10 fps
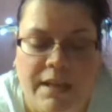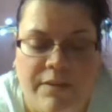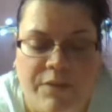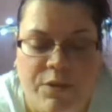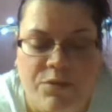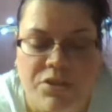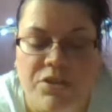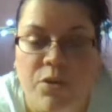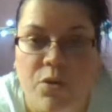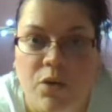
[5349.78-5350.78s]
if you
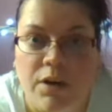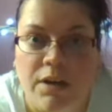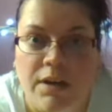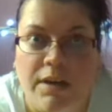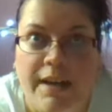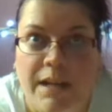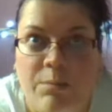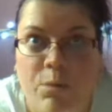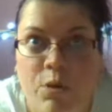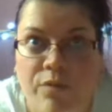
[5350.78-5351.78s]
snore, any
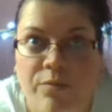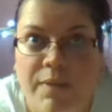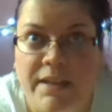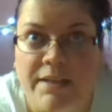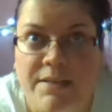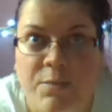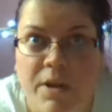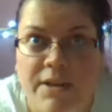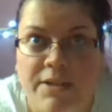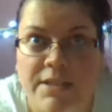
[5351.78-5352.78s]
movement
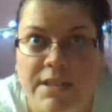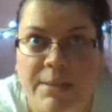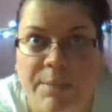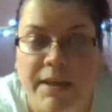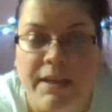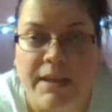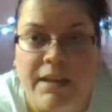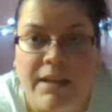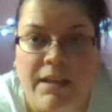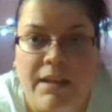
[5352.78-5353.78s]
while you're
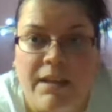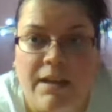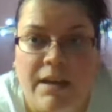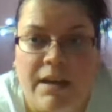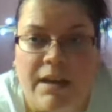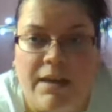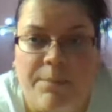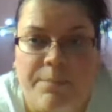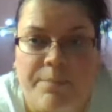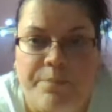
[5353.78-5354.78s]
sleeping.
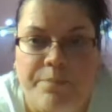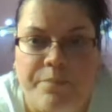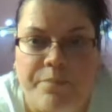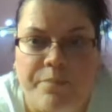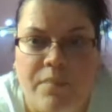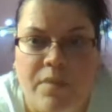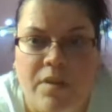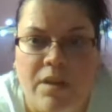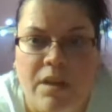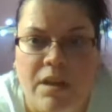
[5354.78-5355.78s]
And
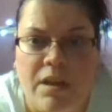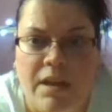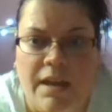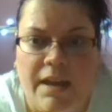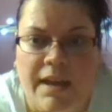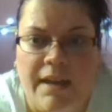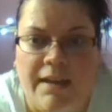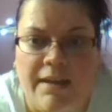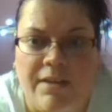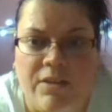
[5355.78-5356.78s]

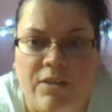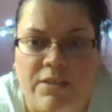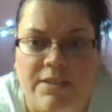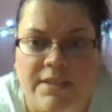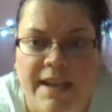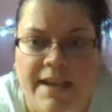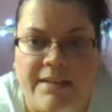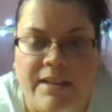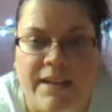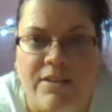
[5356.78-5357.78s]
it'll
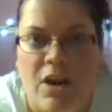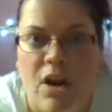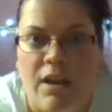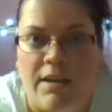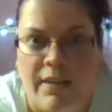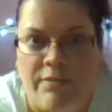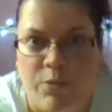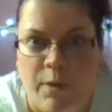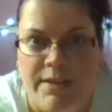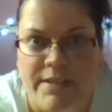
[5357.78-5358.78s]
detect like
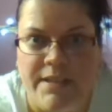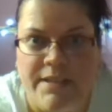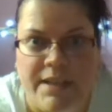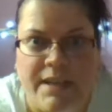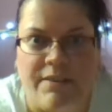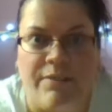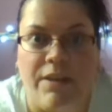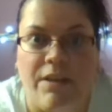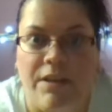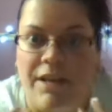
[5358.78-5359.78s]
voices, like if
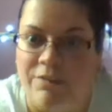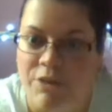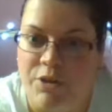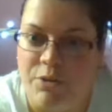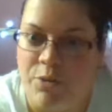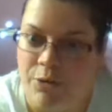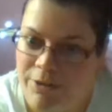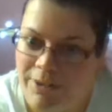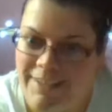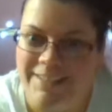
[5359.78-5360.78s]
you
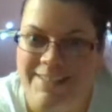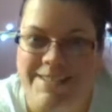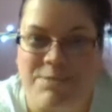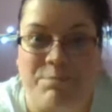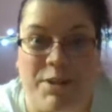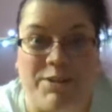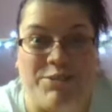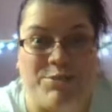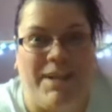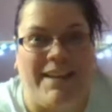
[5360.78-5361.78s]
or a
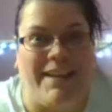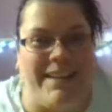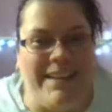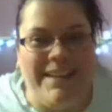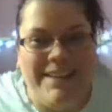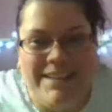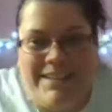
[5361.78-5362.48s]
spiritual entity